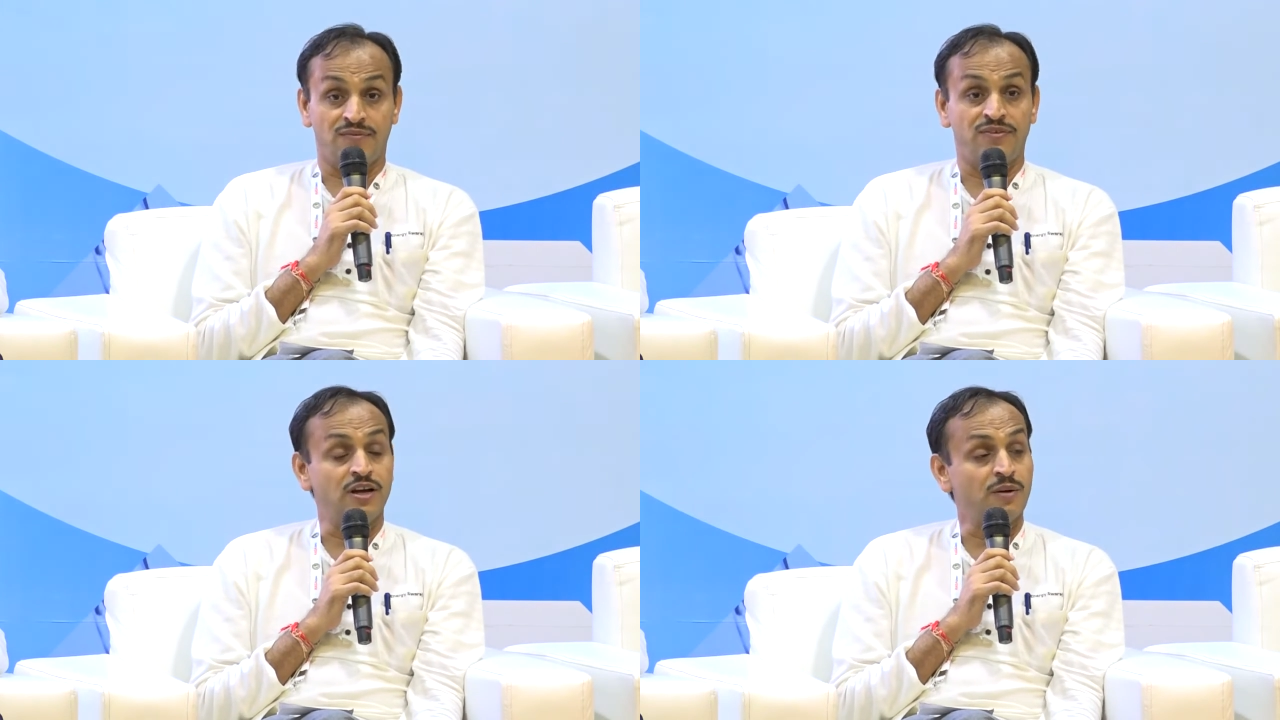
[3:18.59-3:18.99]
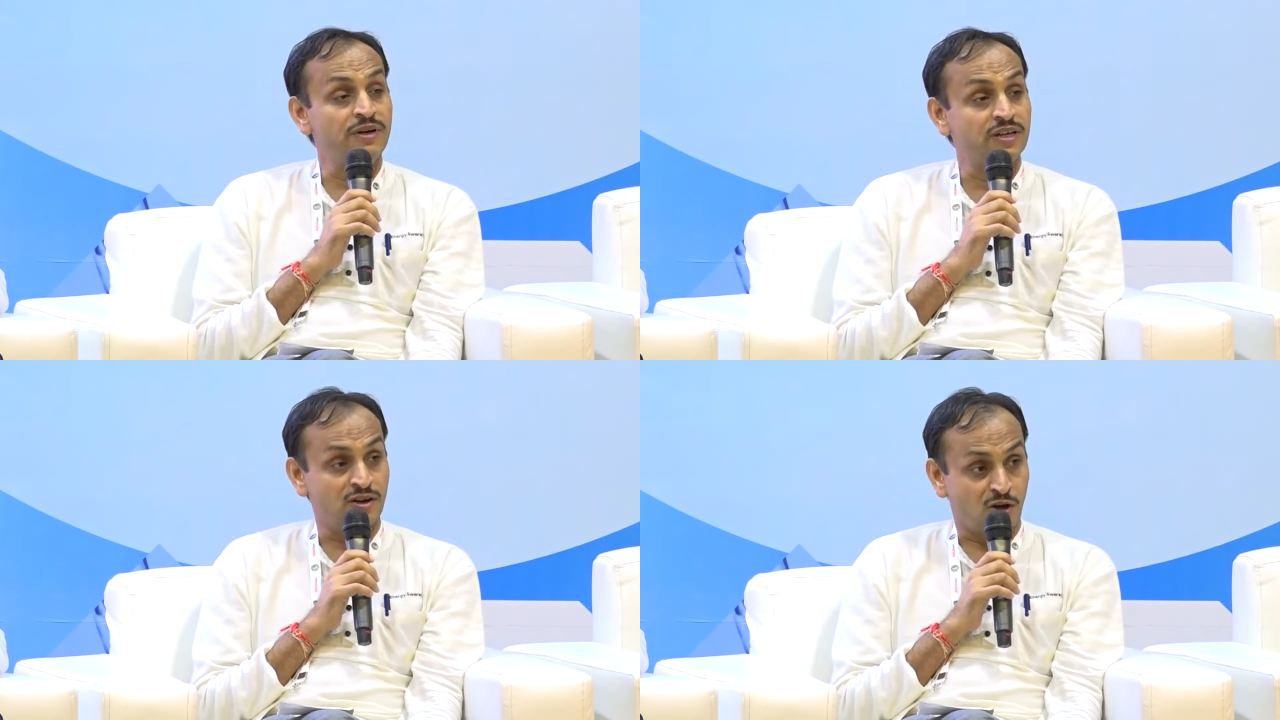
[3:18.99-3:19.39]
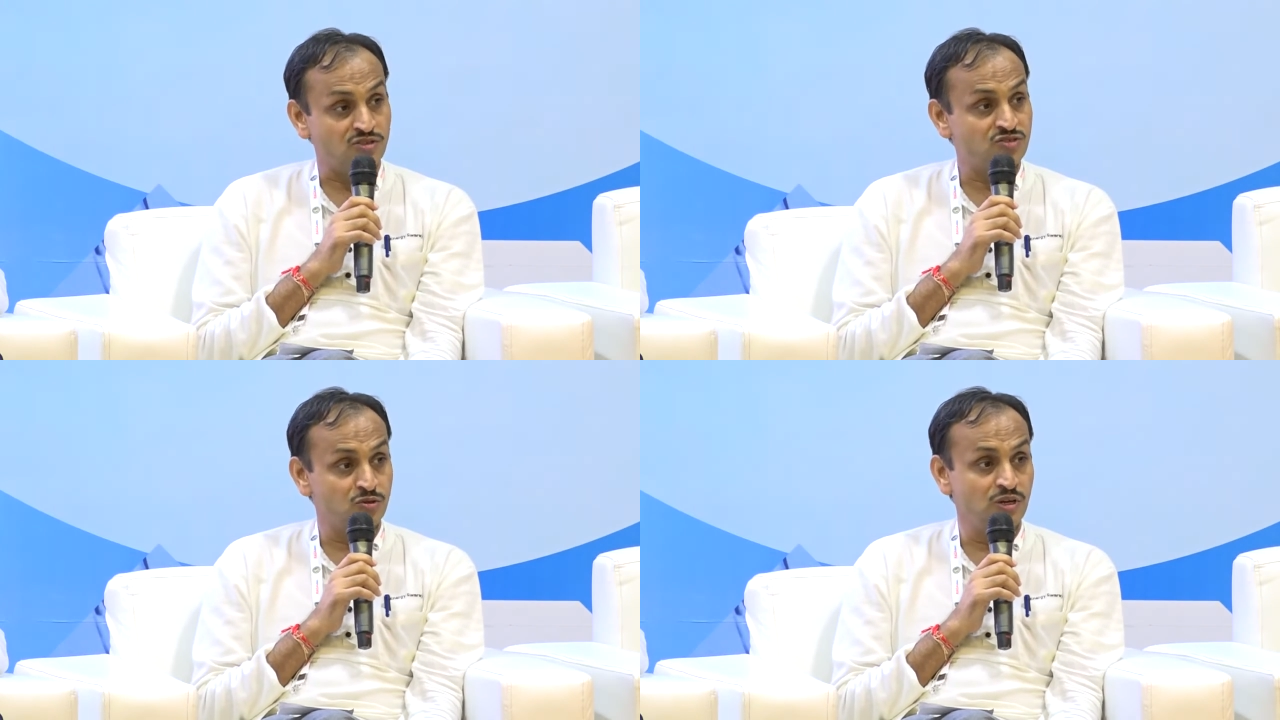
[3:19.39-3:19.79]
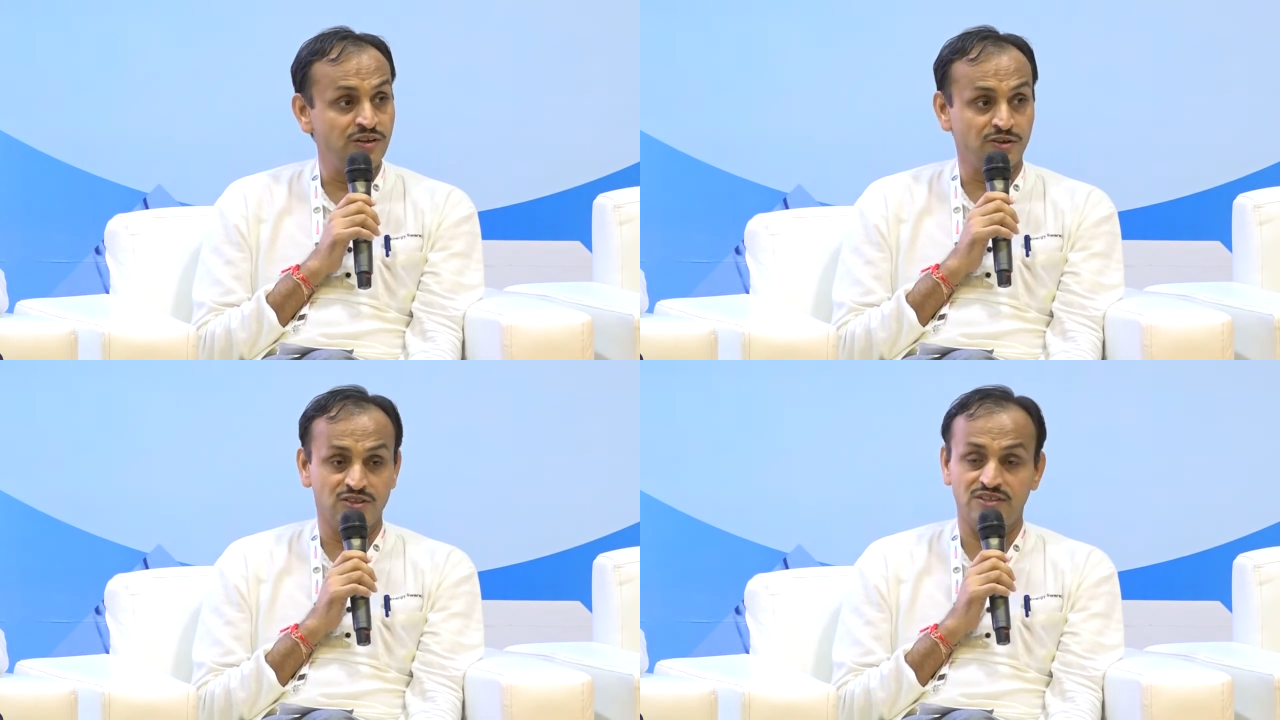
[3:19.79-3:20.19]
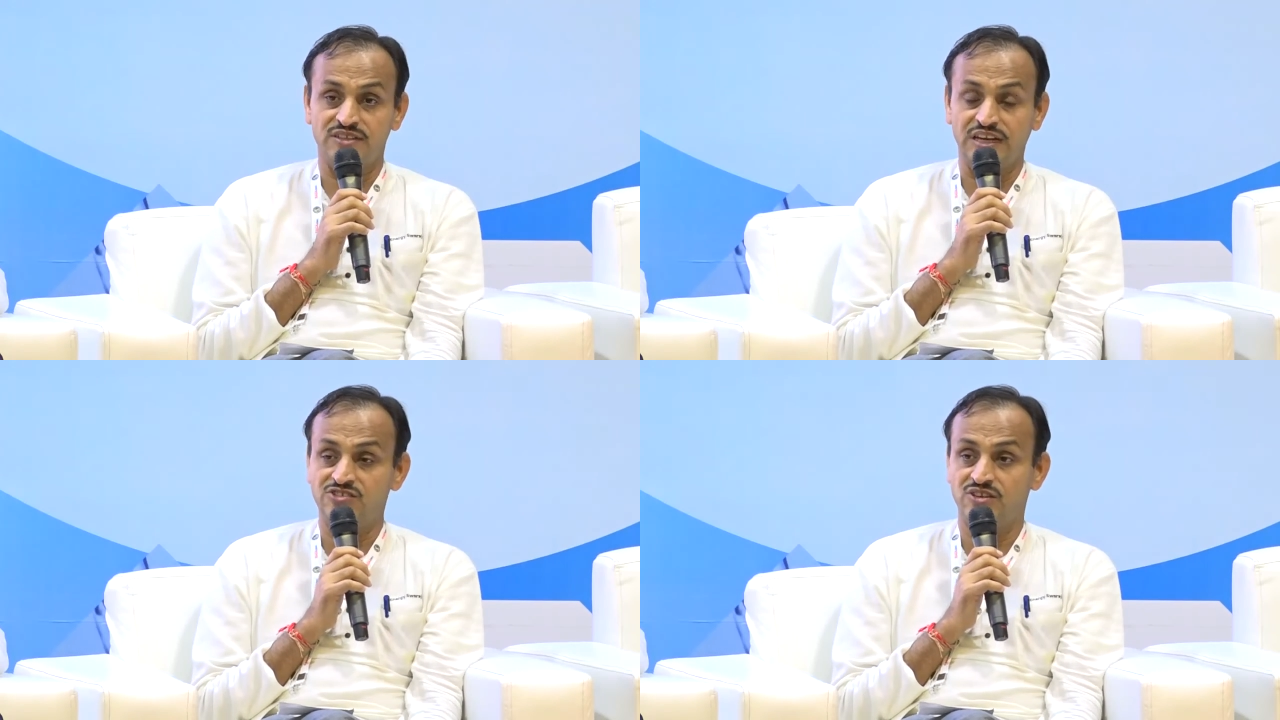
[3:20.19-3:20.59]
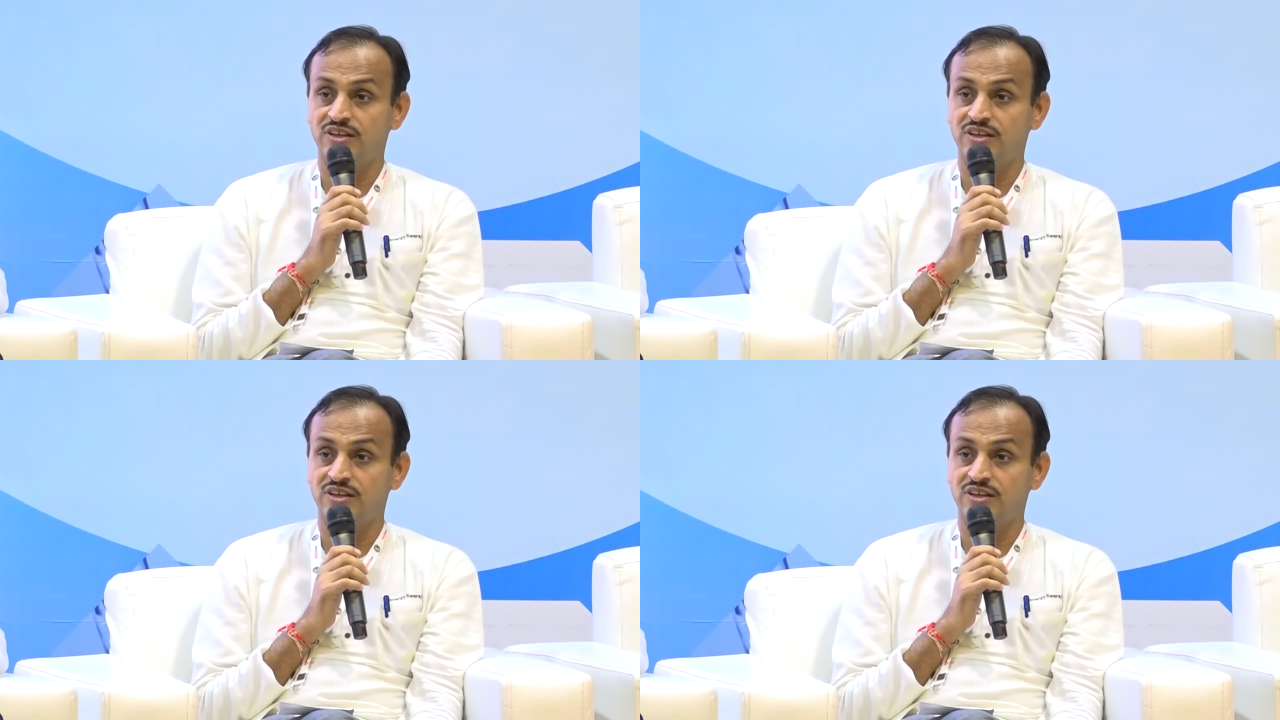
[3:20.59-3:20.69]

are fundamental laws to live on this nature.